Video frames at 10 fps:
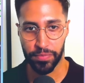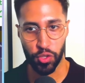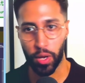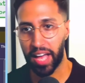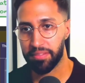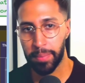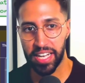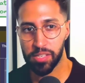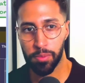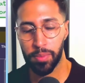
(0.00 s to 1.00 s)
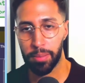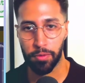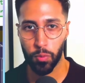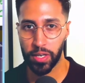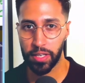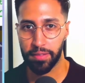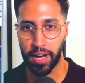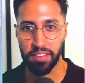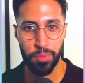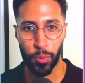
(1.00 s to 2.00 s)
I have a maximum limit of
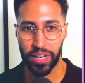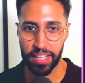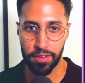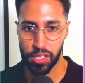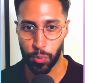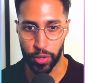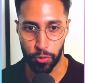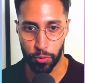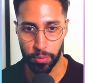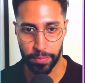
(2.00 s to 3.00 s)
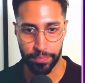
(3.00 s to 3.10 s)
25, but I want to give it some wiggle room.